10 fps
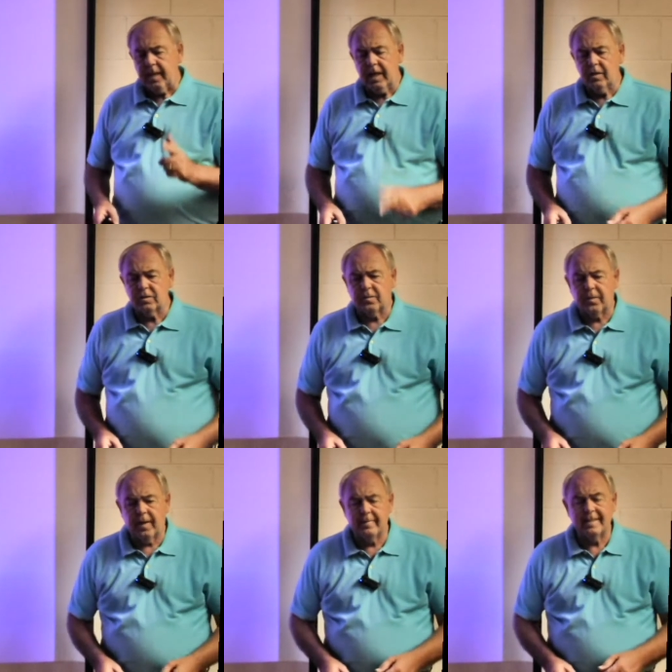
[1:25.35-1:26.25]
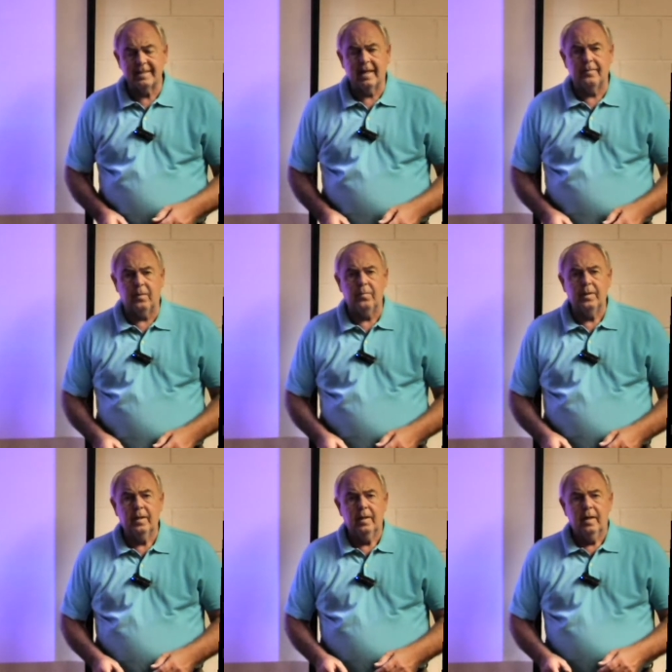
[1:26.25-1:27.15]
Here's a prime example.
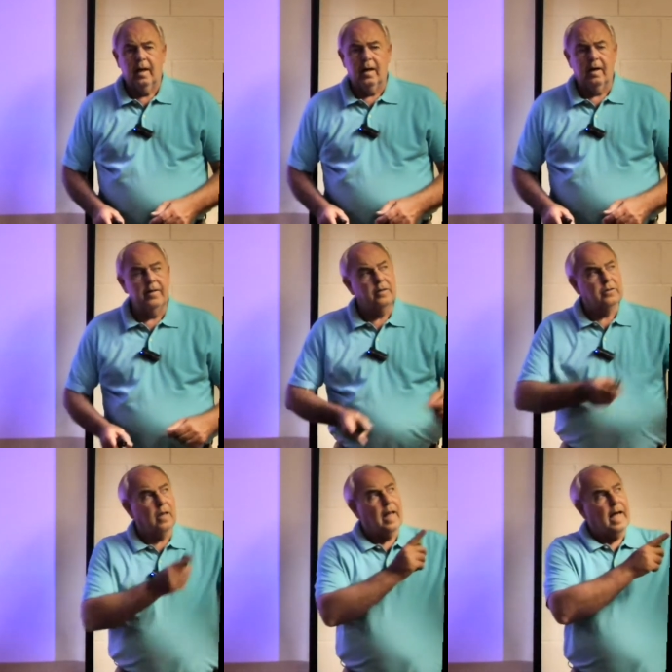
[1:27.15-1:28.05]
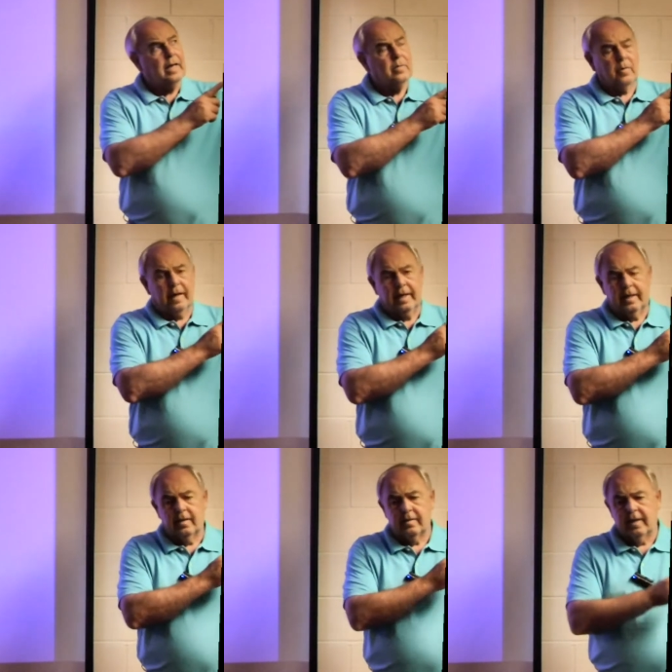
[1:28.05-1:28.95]
There's a light right
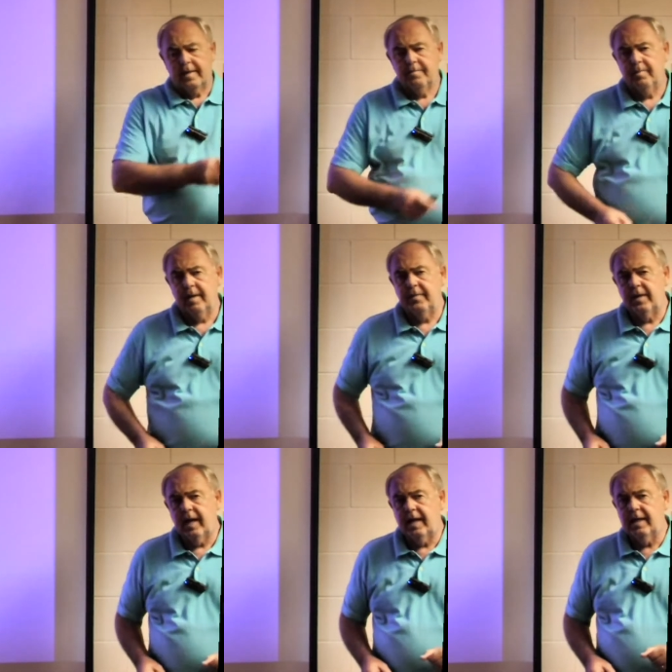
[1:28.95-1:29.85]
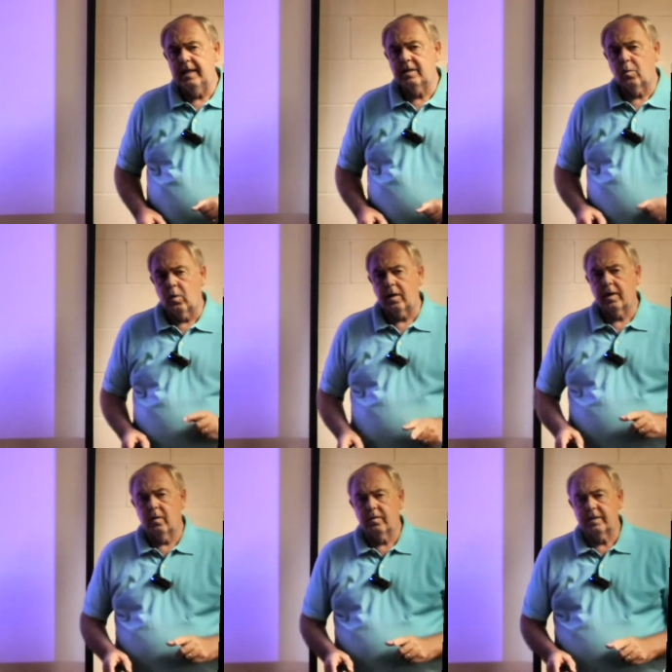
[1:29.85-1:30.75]
here that maybe I need to
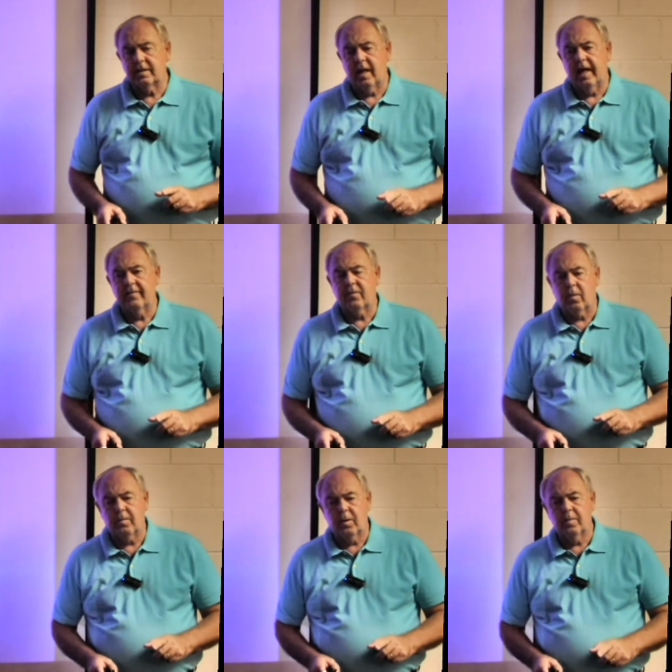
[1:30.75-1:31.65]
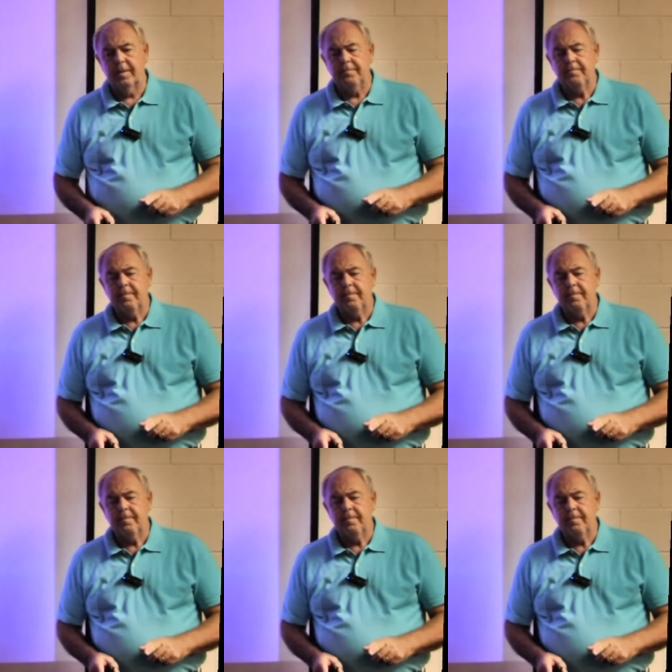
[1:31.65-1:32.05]
work on this light for a moment.